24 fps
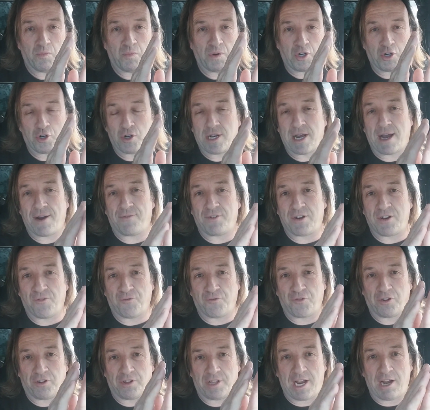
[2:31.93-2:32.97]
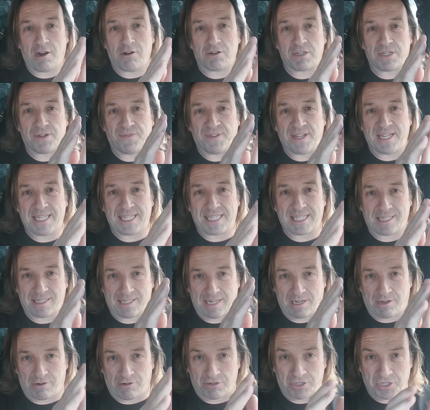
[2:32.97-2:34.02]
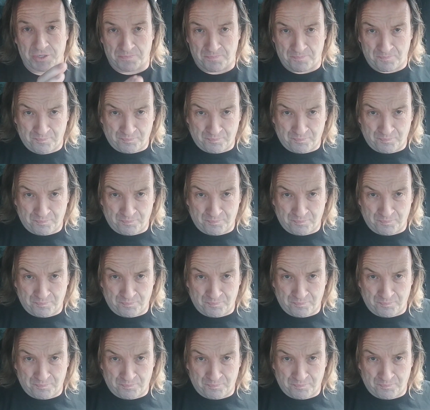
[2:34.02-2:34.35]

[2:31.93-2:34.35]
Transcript: different layers of insulators